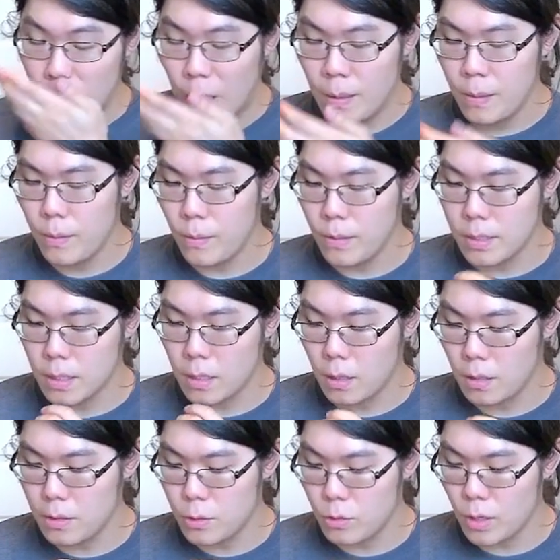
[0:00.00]
what's it
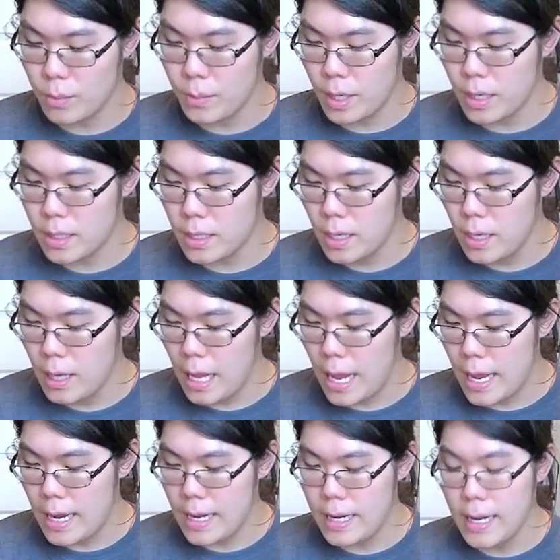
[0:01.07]
called, streamlined,
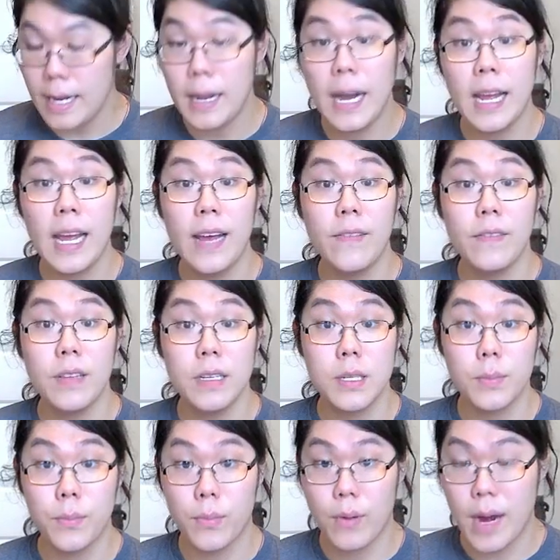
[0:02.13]
and I have these
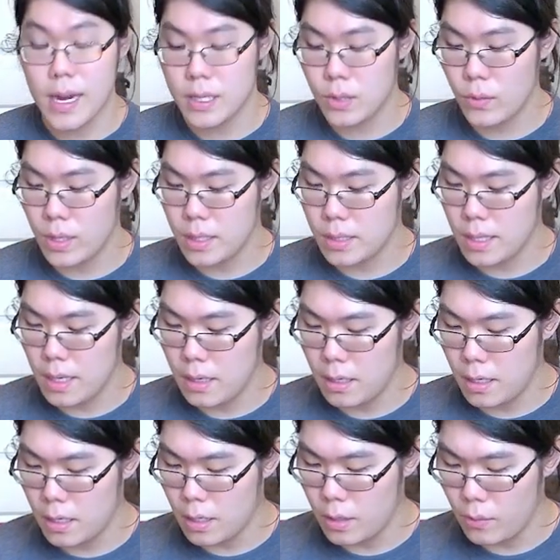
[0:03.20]
brass weights down
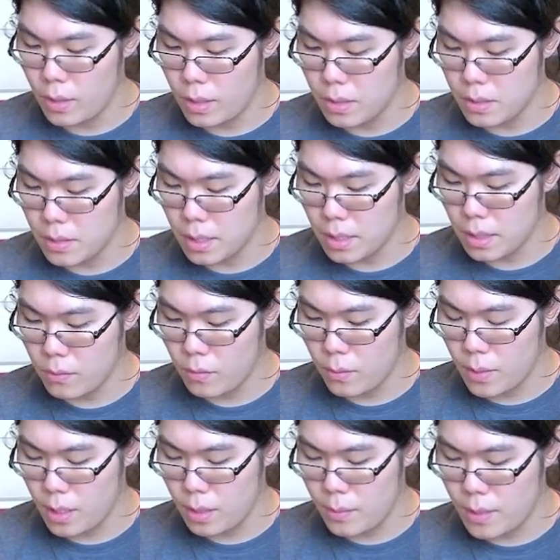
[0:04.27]
here. Wait a second, where are
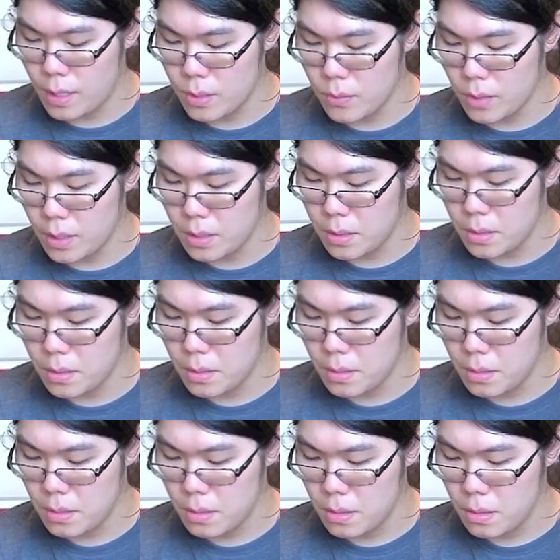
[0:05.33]
my other brass weights?
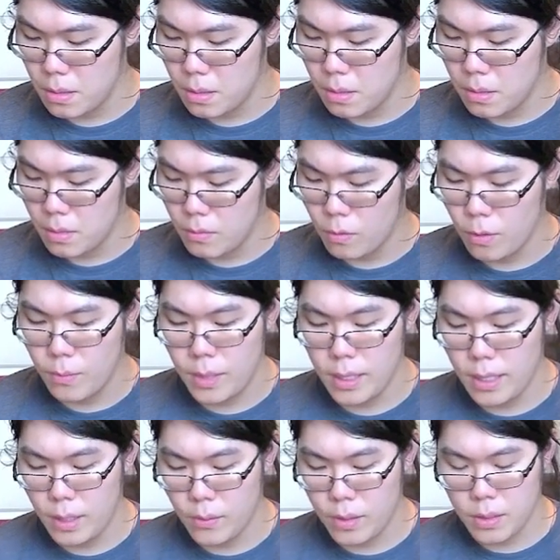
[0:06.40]
Where are my
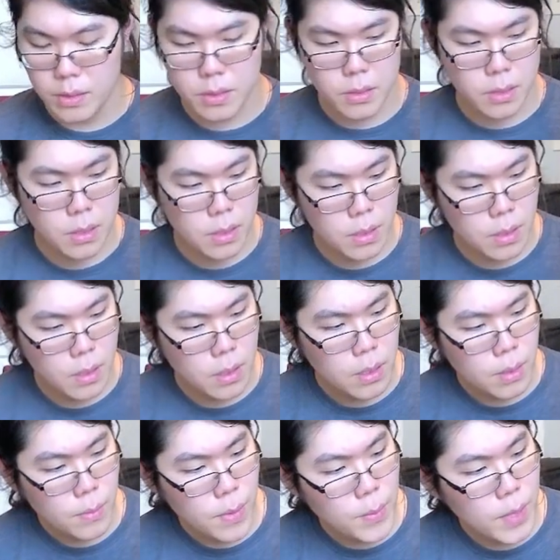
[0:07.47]
light weights?
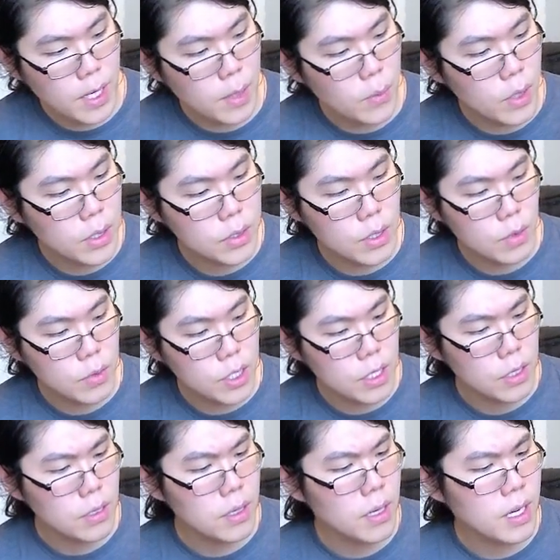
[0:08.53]
My medium weights? Oh
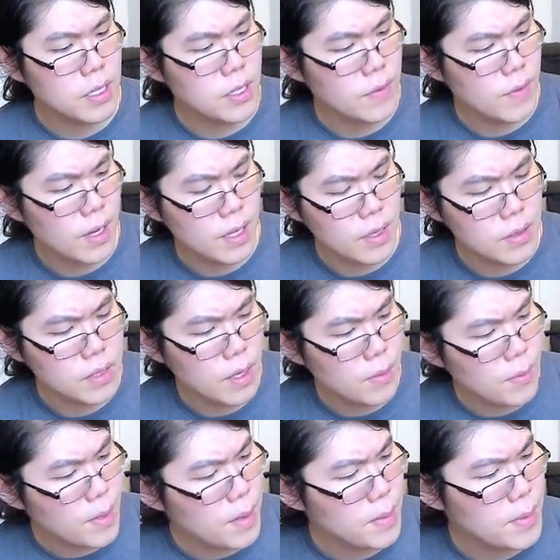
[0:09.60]
dear, I should find those. Oh,
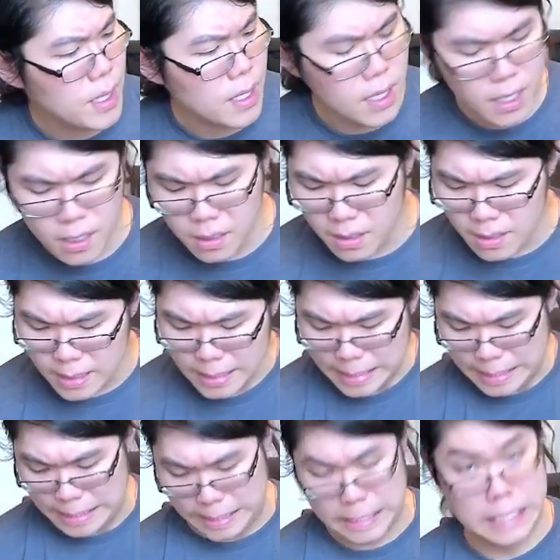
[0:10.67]
might be in here.
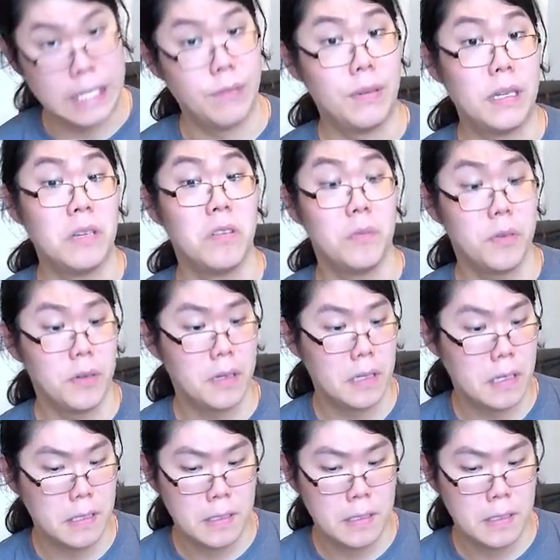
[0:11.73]
I really hope they're in there.